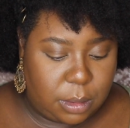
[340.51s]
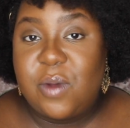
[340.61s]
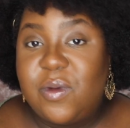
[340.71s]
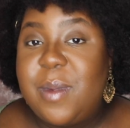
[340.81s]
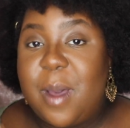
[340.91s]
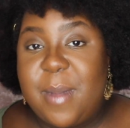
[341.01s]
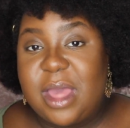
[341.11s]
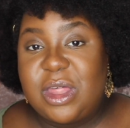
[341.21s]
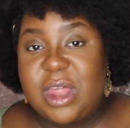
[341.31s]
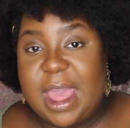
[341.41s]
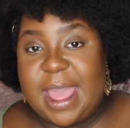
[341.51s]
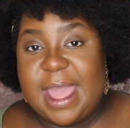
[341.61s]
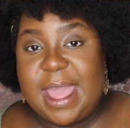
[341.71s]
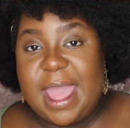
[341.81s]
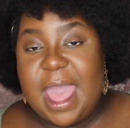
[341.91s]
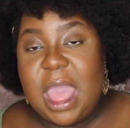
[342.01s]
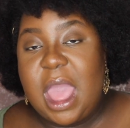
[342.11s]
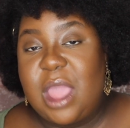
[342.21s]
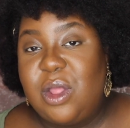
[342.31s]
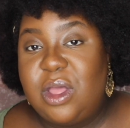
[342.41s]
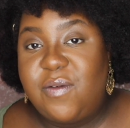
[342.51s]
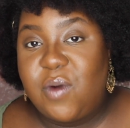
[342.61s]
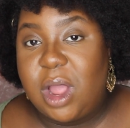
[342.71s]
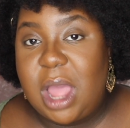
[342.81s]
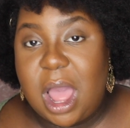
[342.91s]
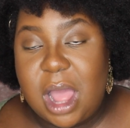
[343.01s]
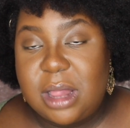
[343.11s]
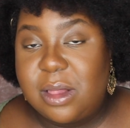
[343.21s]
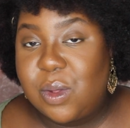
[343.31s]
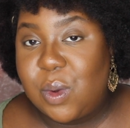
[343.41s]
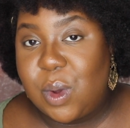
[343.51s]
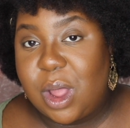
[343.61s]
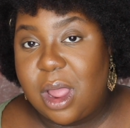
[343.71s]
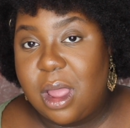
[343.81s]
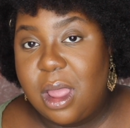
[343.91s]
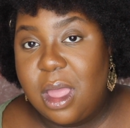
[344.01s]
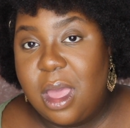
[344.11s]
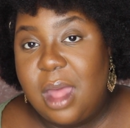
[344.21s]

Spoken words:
So if you about my shade and you're looking for a contour,